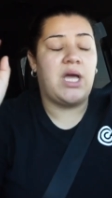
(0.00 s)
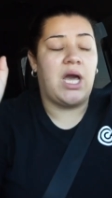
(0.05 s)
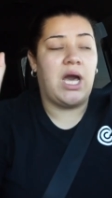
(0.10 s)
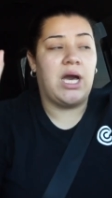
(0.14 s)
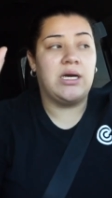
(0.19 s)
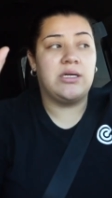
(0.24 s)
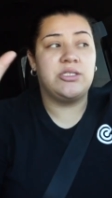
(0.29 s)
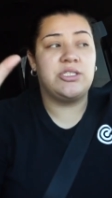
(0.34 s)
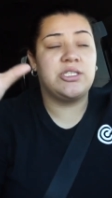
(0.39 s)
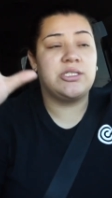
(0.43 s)

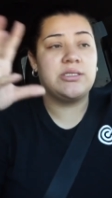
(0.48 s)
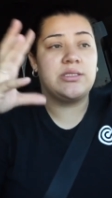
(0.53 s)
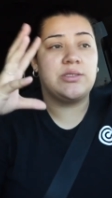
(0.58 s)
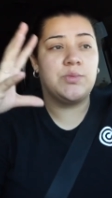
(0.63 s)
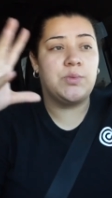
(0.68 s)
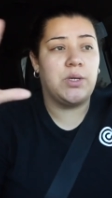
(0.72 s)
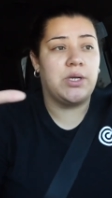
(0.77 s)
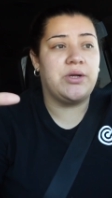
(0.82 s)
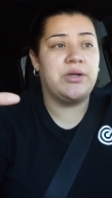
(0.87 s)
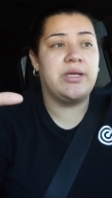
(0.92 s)
I'll just
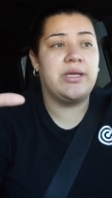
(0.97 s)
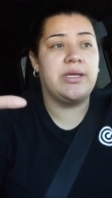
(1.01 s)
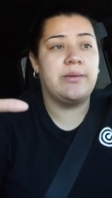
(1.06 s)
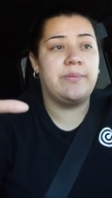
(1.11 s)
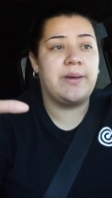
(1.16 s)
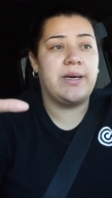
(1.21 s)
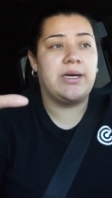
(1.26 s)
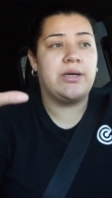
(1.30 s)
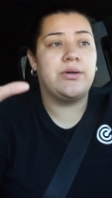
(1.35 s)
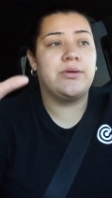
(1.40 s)
worry
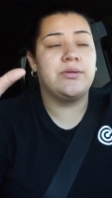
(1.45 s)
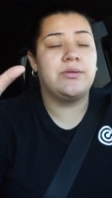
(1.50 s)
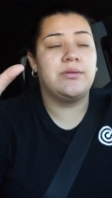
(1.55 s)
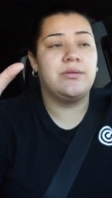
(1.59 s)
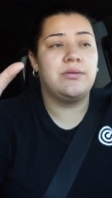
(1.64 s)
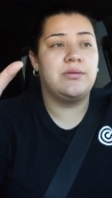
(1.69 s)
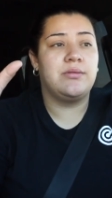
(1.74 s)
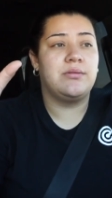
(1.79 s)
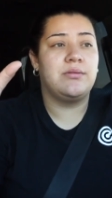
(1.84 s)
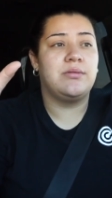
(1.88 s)
about
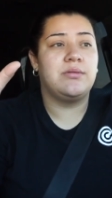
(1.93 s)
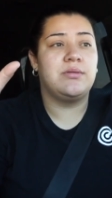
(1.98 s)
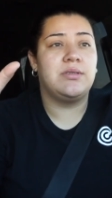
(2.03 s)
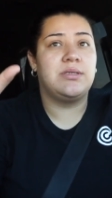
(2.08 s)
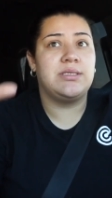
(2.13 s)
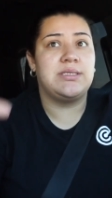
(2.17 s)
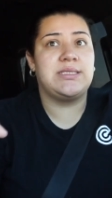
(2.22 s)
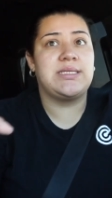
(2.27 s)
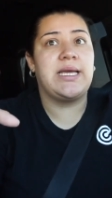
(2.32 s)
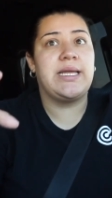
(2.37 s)

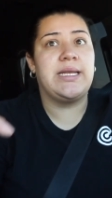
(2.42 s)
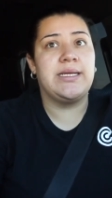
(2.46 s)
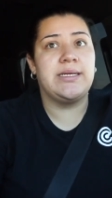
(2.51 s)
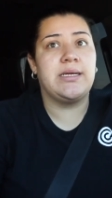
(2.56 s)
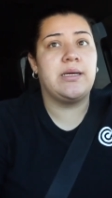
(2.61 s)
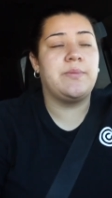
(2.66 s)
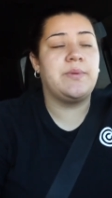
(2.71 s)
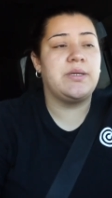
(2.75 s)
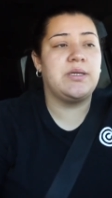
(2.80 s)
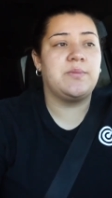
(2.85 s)
setting
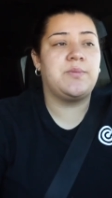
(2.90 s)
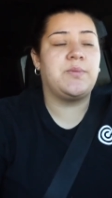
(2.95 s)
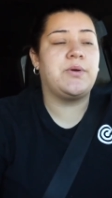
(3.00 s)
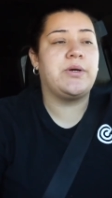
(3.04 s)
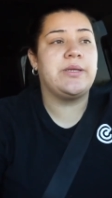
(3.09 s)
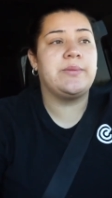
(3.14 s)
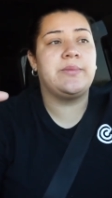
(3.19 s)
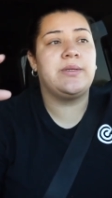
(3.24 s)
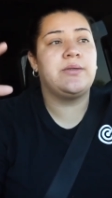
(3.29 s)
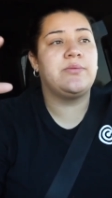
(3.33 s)
up an
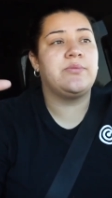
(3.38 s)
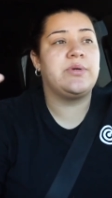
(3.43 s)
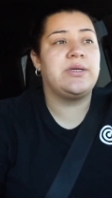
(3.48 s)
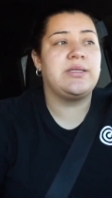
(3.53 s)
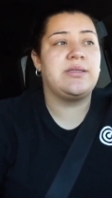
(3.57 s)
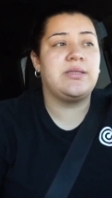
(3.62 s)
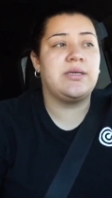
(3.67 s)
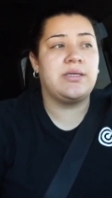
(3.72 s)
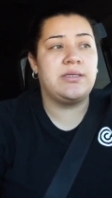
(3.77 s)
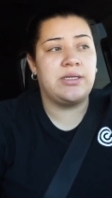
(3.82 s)
appointment with
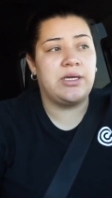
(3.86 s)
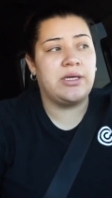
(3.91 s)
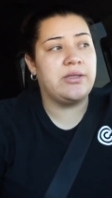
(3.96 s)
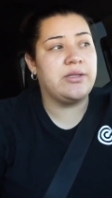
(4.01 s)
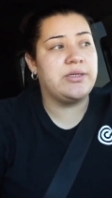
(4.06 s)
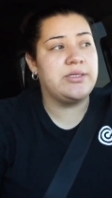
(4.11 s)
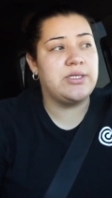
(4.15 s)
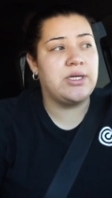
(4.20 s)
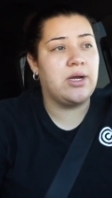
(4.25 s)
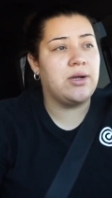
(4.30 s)

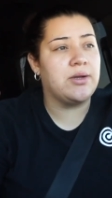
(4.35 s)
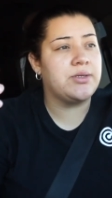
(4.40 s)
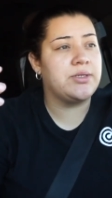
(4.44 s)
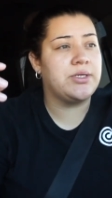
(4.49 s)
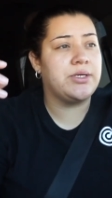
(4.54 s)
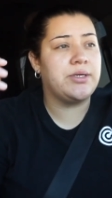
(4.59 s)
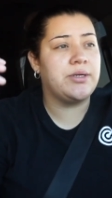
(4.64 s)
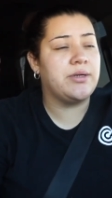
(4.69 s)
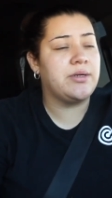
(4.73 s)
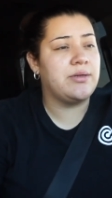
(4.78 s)
another
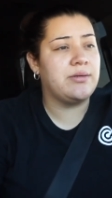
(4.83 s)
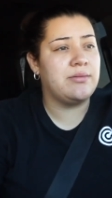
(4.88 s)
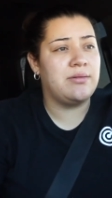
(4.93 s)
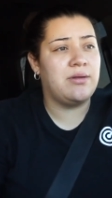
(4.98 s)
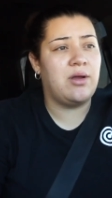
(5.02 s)
doctor,